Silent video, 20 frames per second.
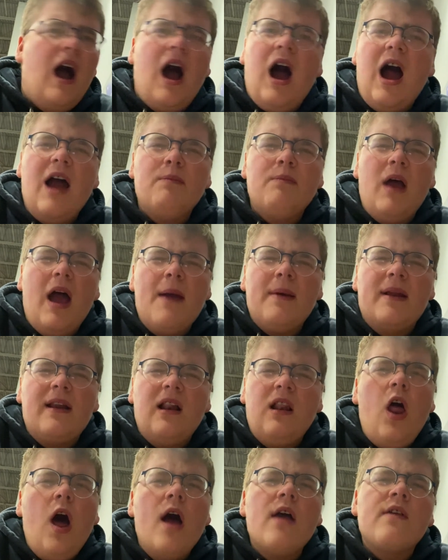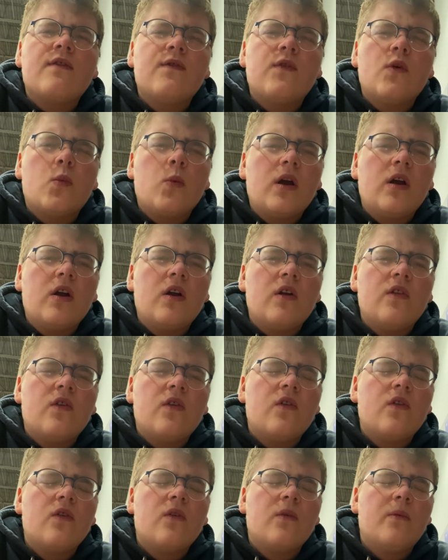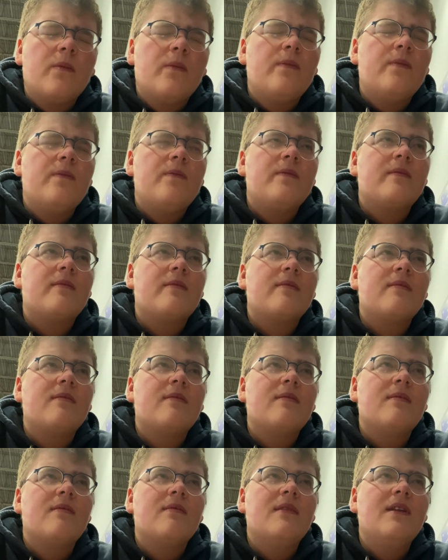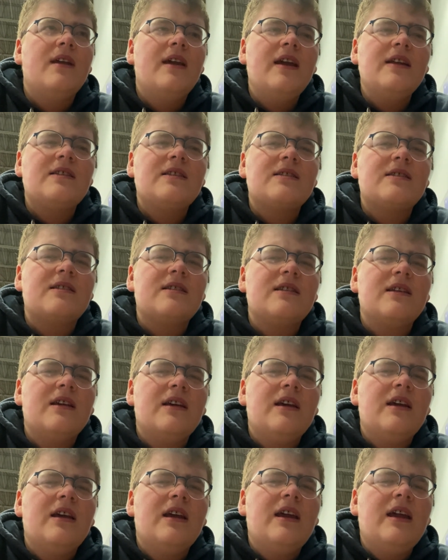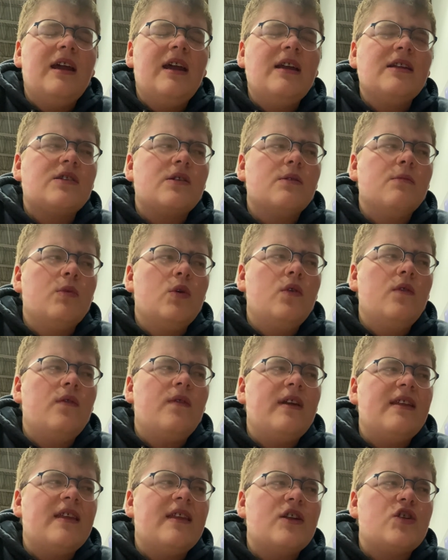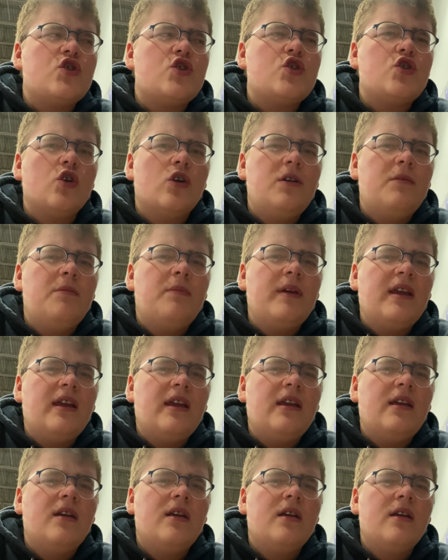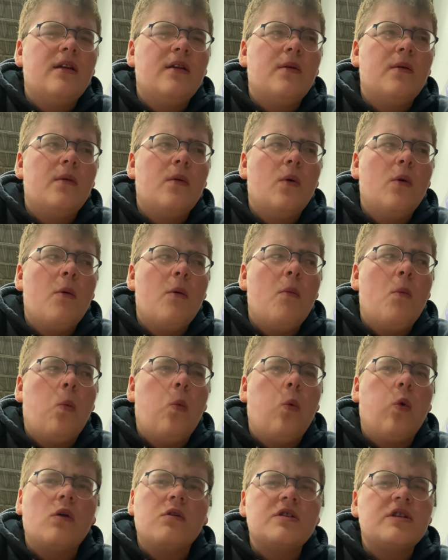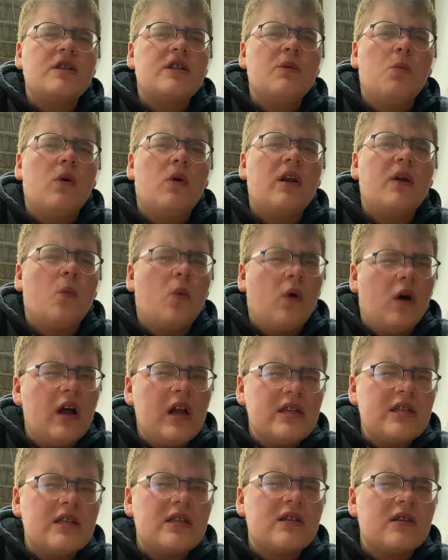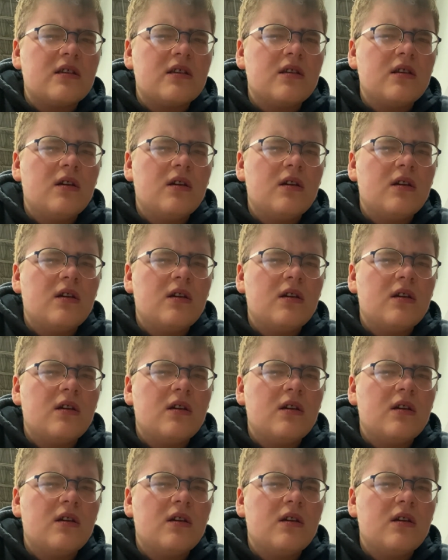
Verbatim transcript: I'm, I'm at a loss for words. It's, it's a movie that should be worse than what it was.